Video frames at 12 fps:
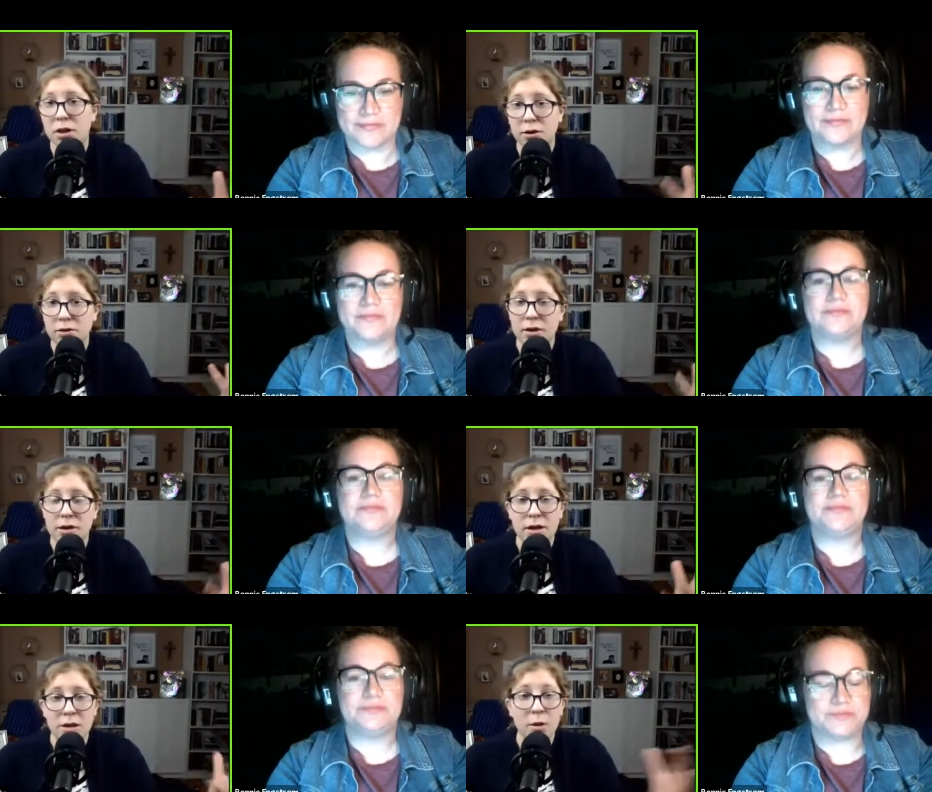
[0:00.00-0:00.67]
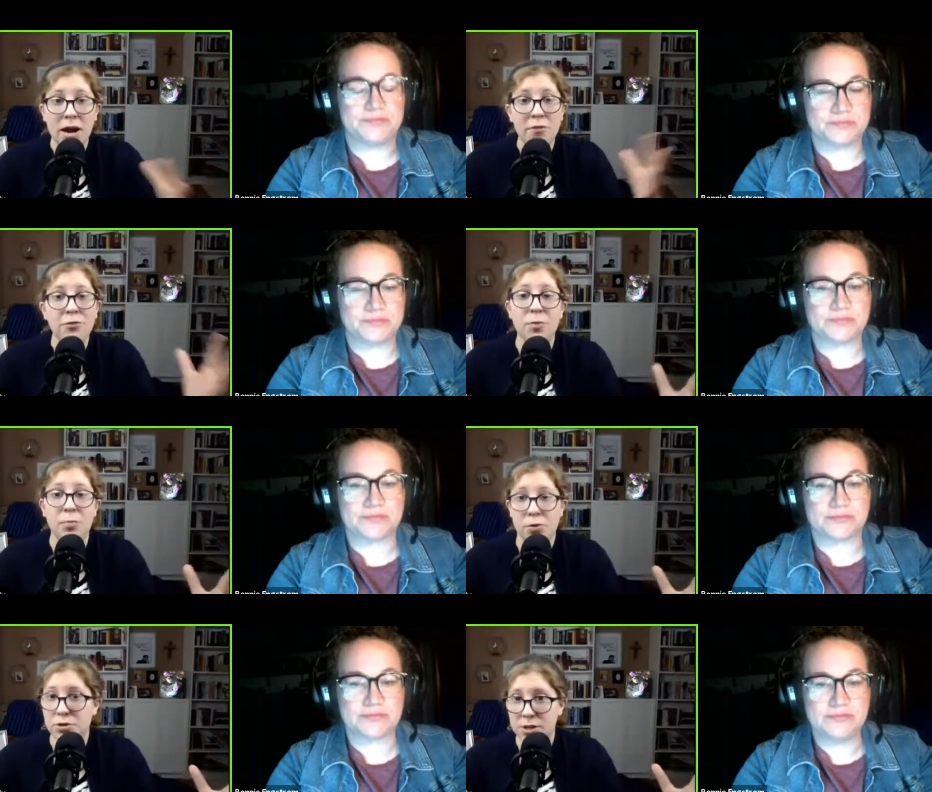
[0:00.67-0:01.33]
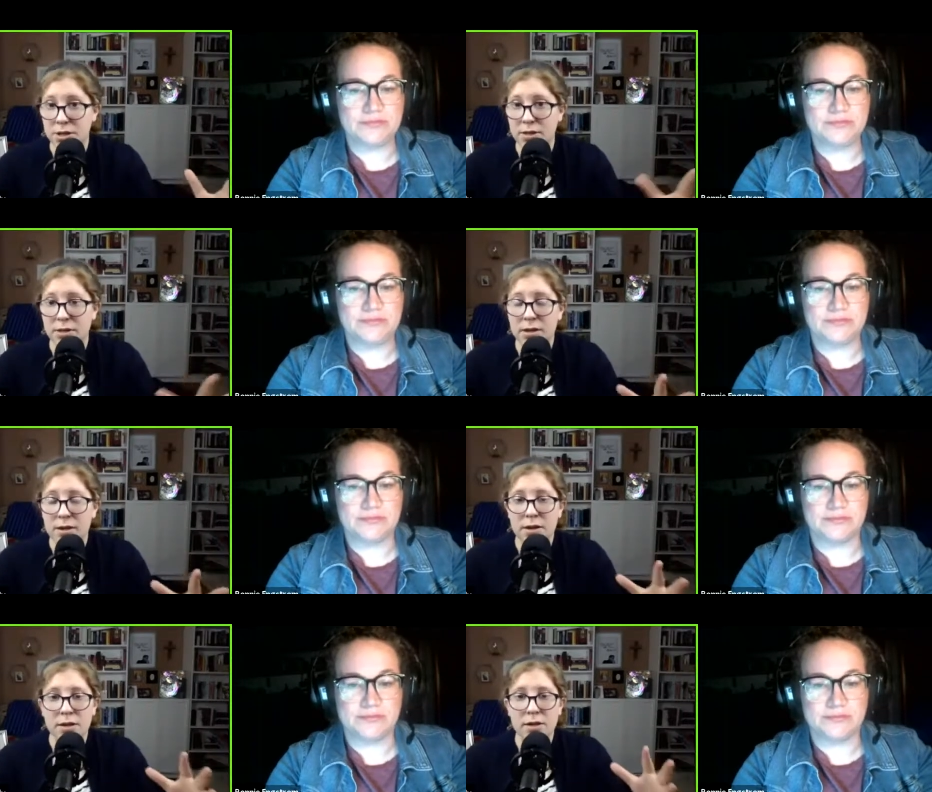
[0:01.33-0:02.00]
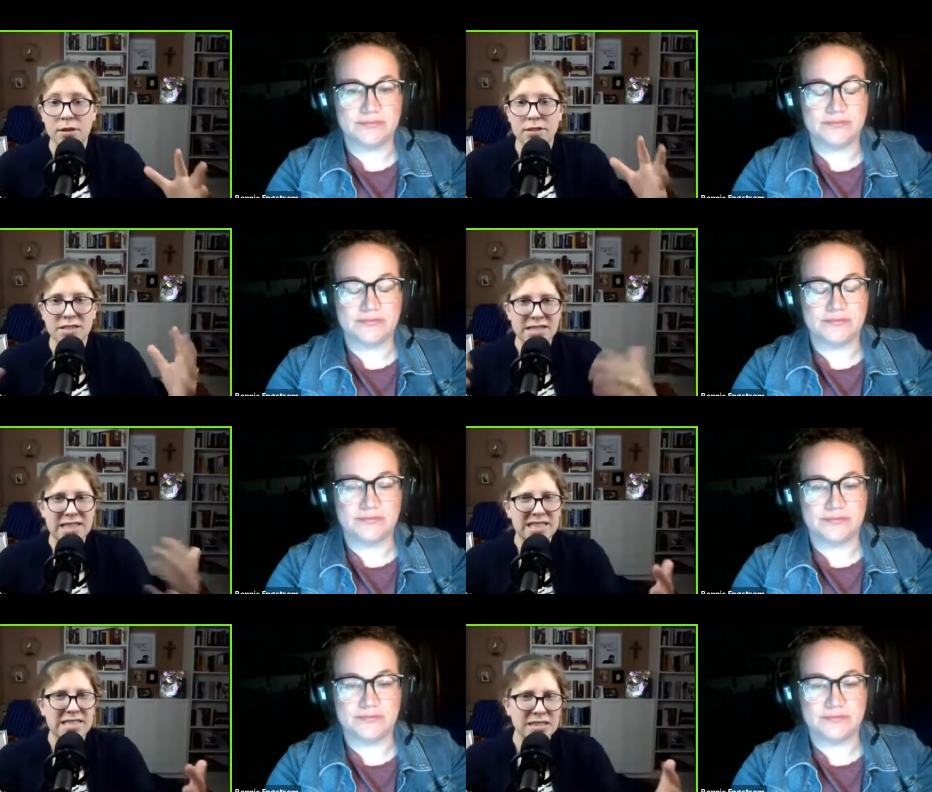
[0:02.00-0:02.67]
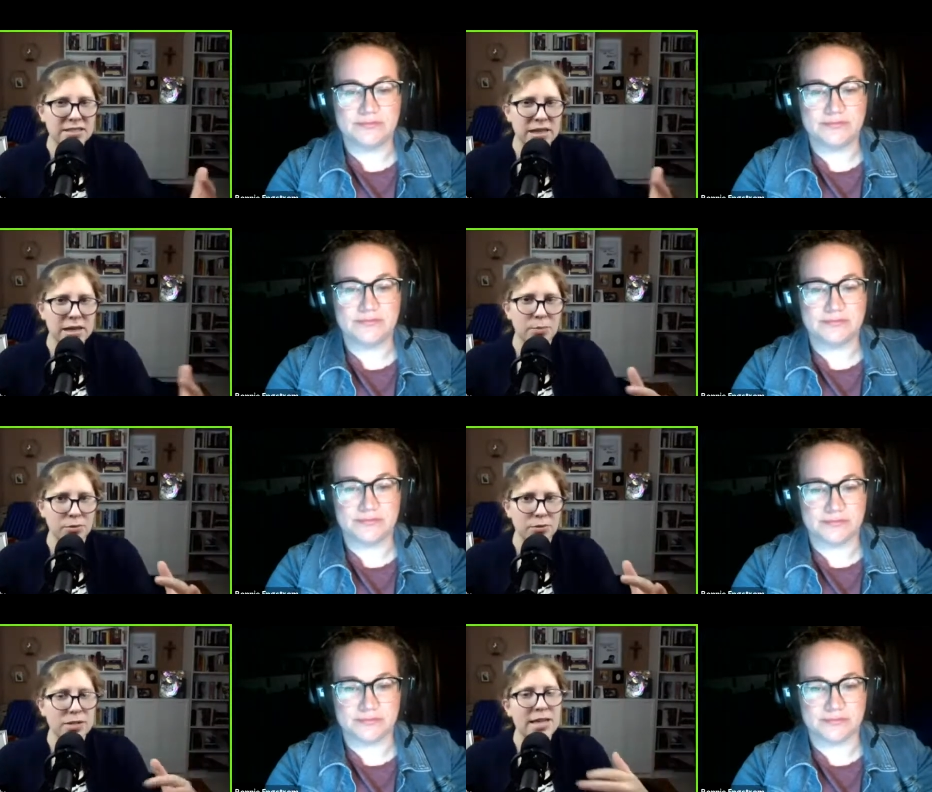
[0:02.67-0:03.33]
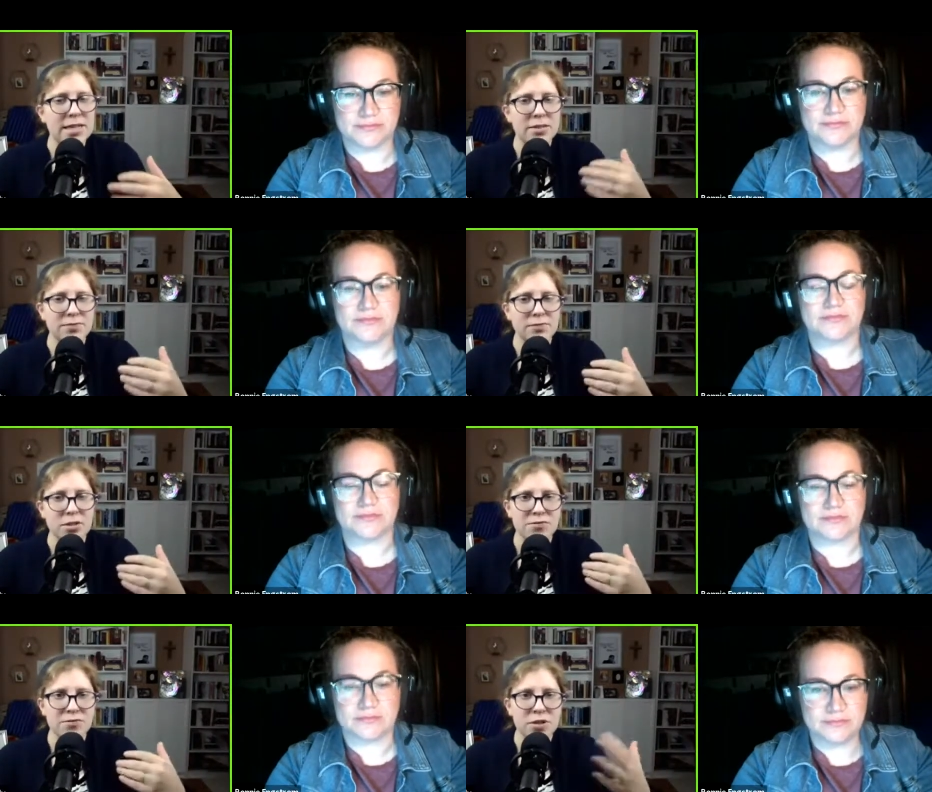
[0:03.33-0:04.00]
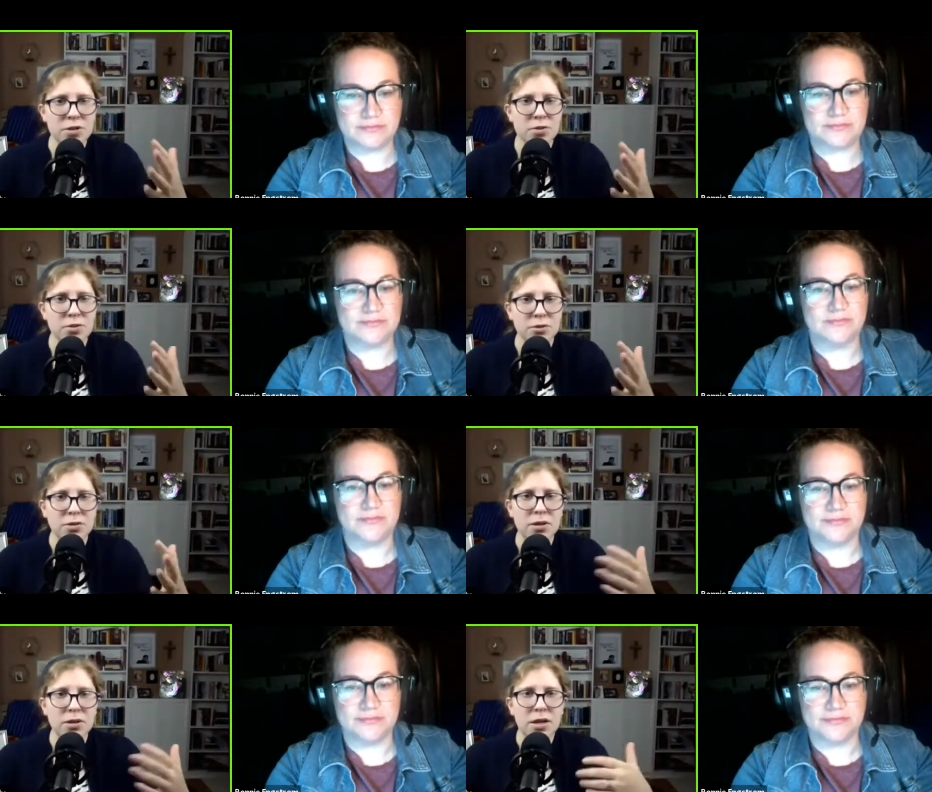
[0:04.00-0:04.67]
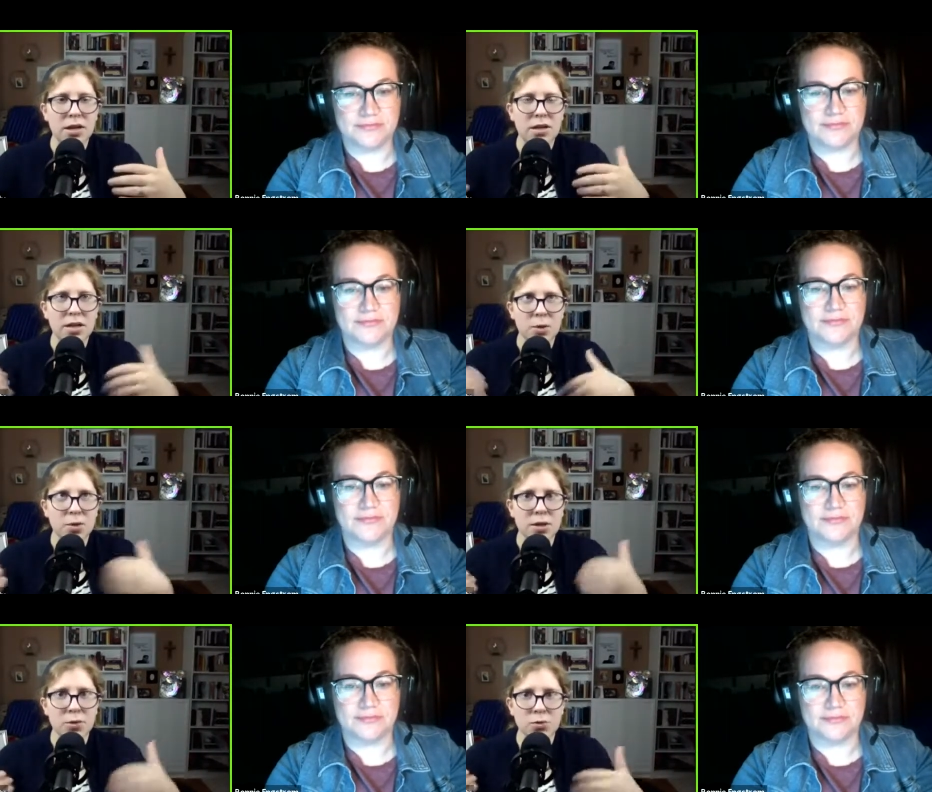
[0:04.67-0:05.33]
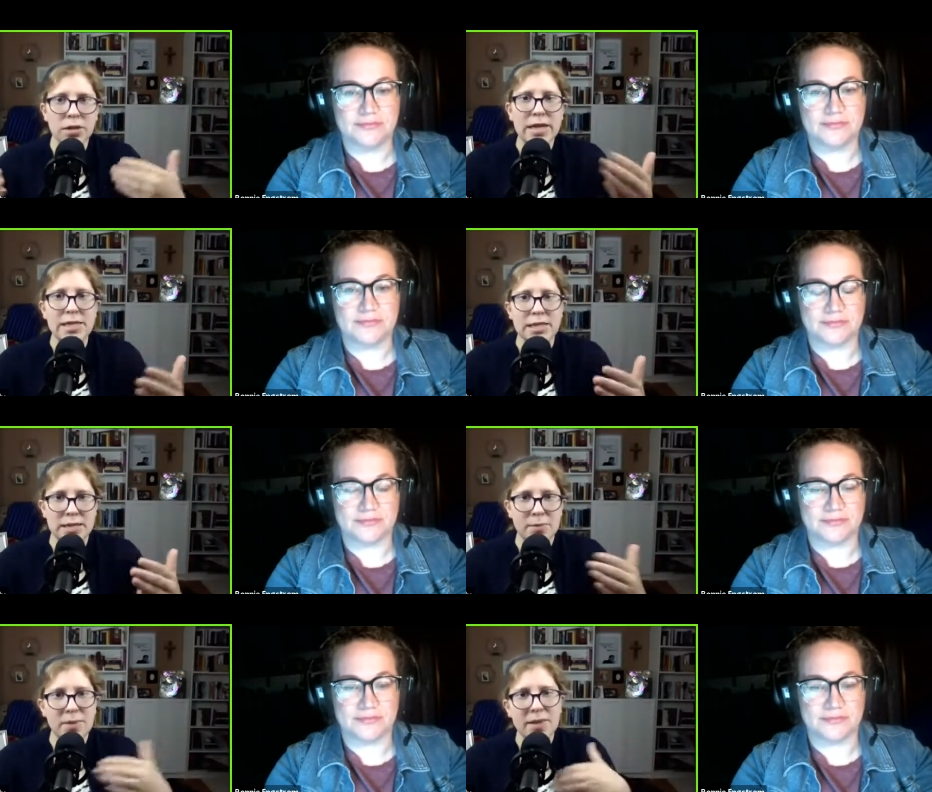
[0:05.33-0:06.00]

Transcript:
Speaker 1: our you know every person to see these examples and to to feel like we can relate to them